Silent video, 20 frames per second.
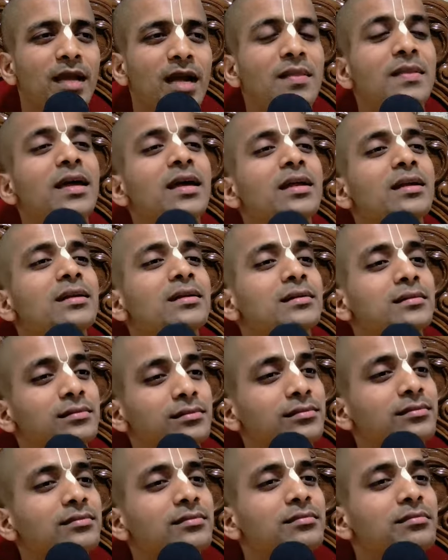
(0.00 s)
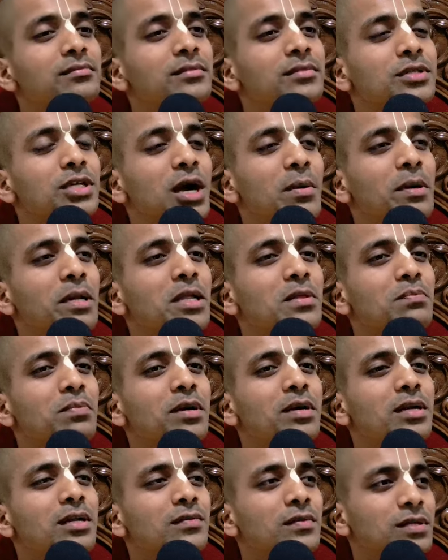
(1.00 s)
And then Shyamanand
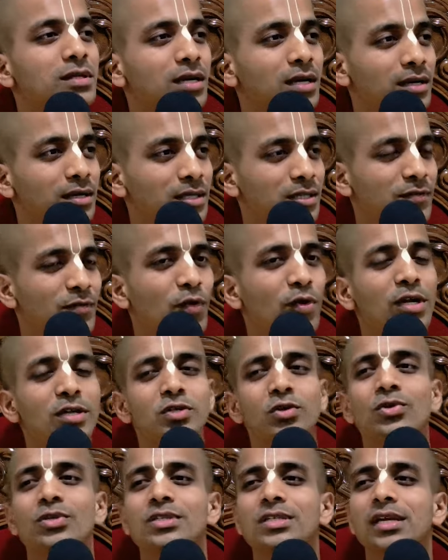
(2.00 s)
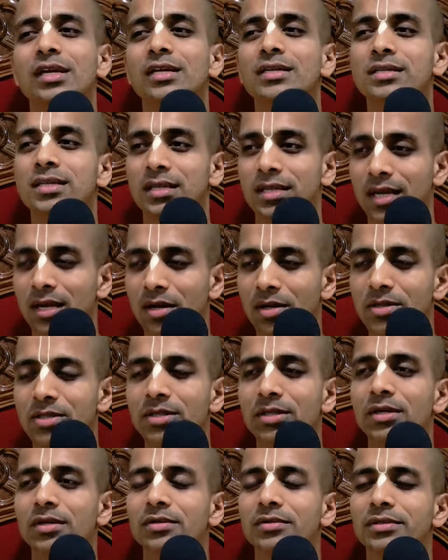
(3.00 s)
Pandit with his four associates, they got
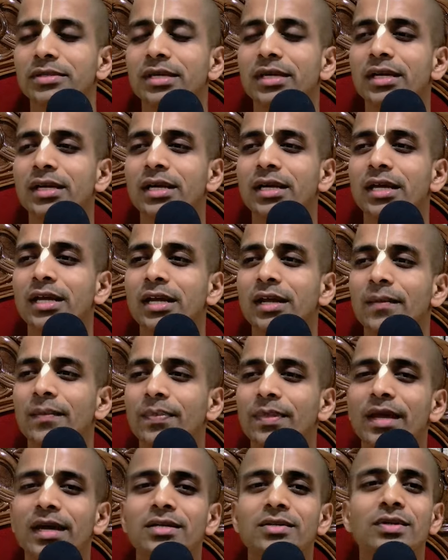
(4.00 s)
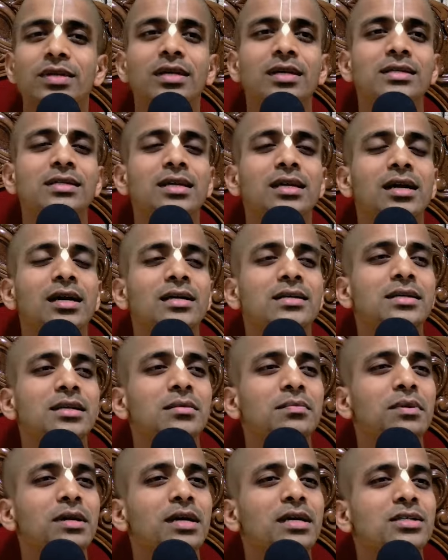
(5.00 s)
to know that Sri Rasika is in
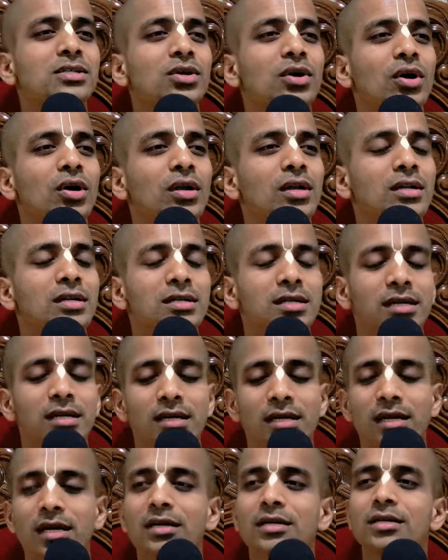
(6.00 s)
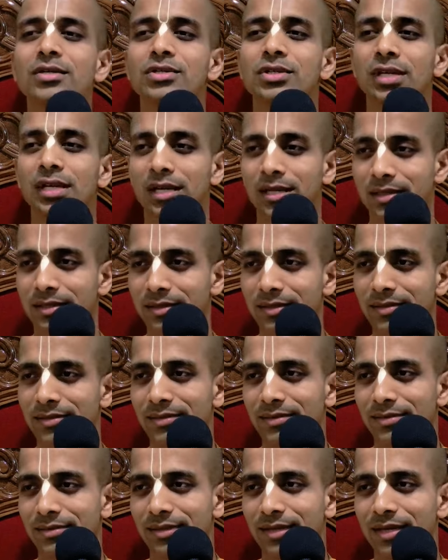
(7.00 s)
a place called Gantashila.
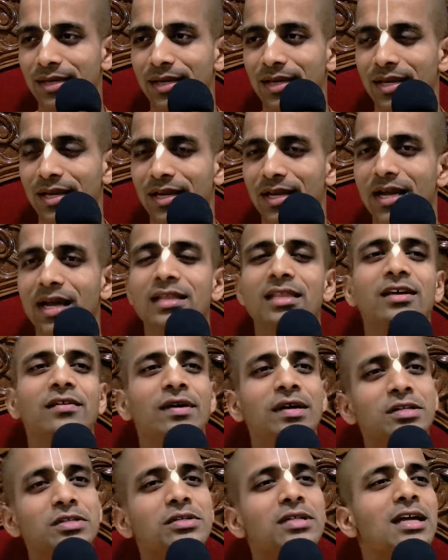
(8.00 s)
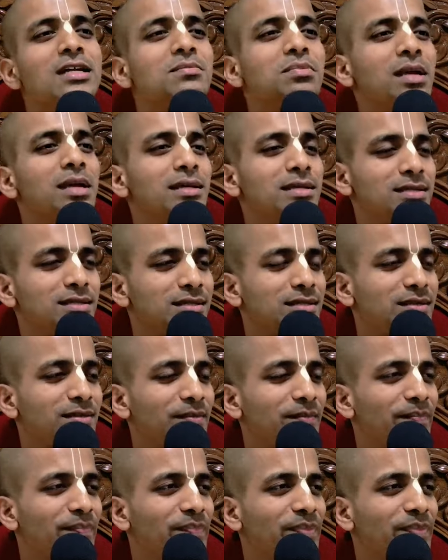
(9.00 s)
And they went to that place.